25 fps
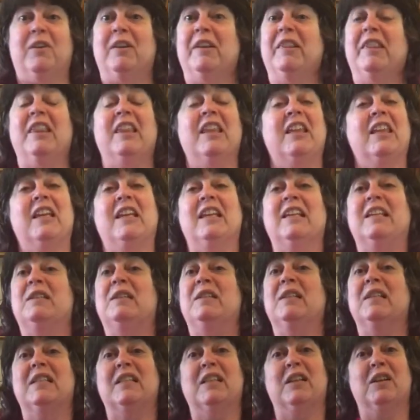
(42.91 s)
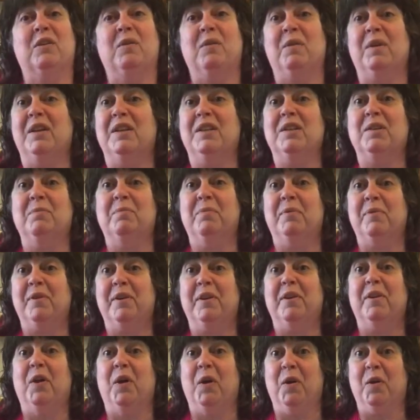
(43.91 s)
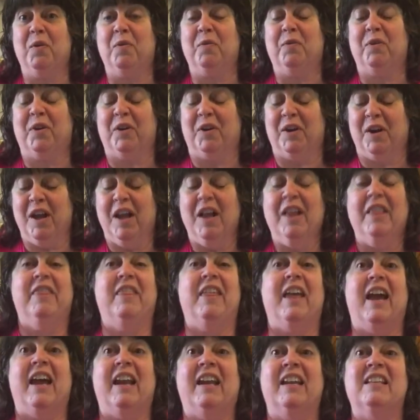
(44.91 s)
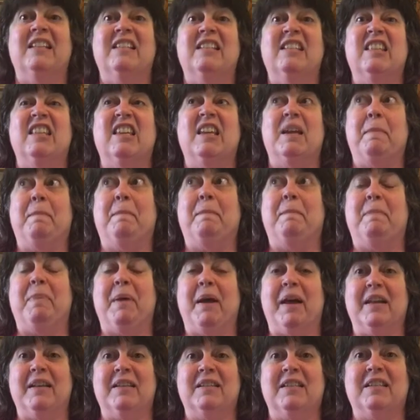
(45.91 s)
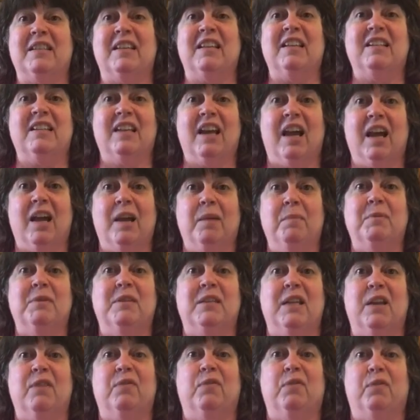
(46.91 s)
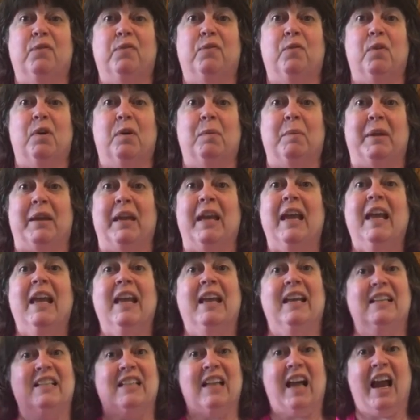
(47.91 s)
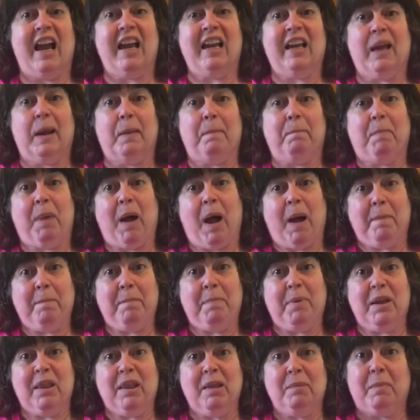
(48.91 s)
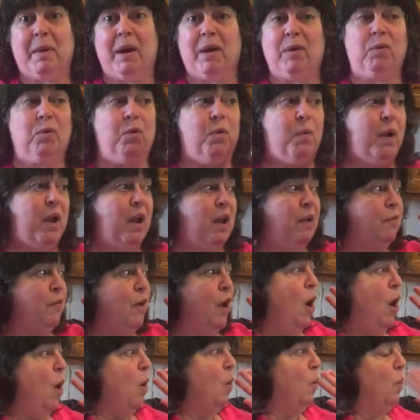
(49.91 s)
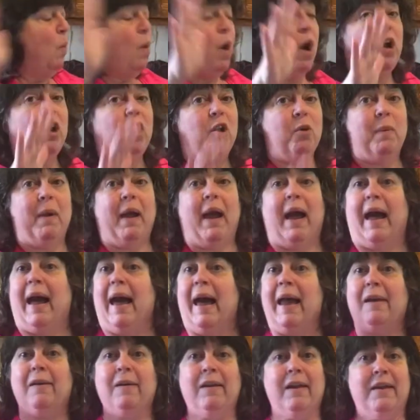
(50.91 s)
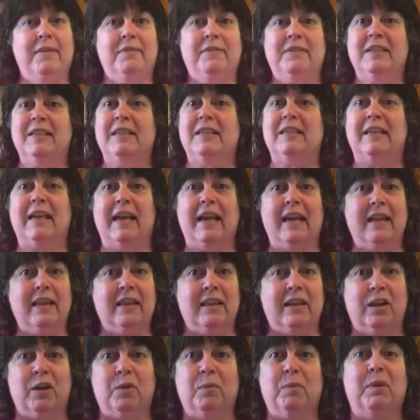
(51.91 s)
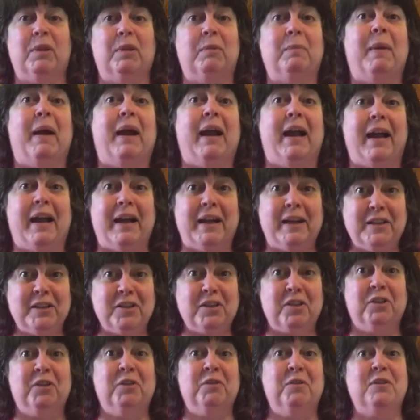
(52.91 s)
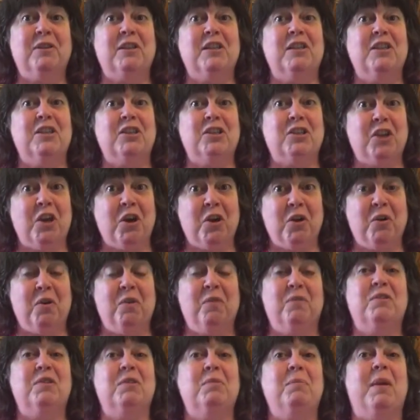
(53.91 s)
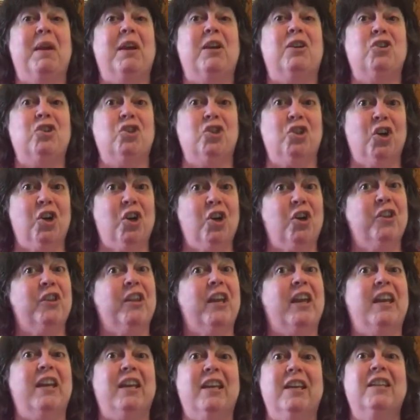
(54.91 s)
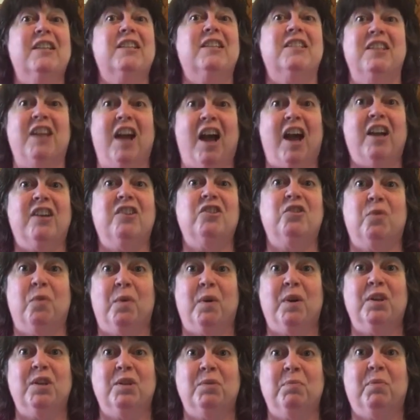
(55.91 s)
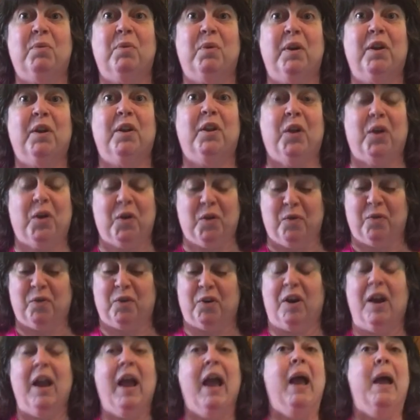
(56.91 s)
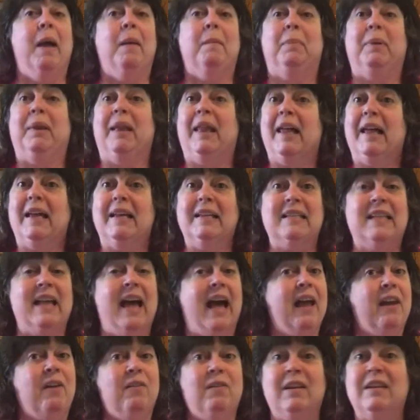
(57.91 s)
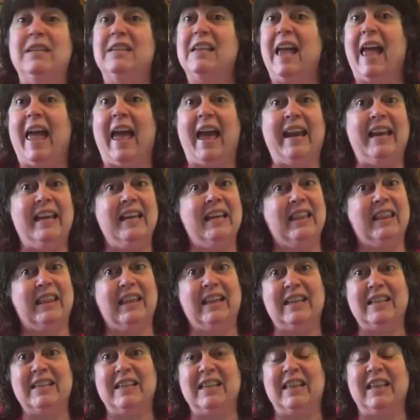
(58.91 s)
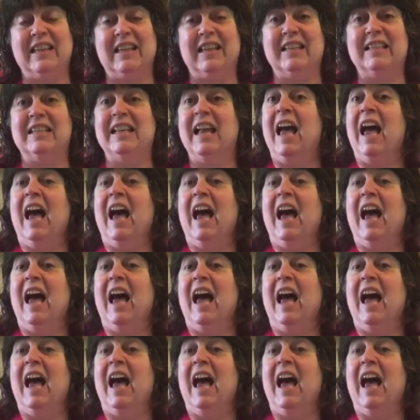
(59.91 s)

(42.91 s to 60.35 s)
It isn't going to boil over. That is the best time saver for me, is I can pop it in the microwave, walk away. I don't have to stand there with my eyes glued to the stove to make sure that it is not going to boil over. Plus, I don't need to add anything to this.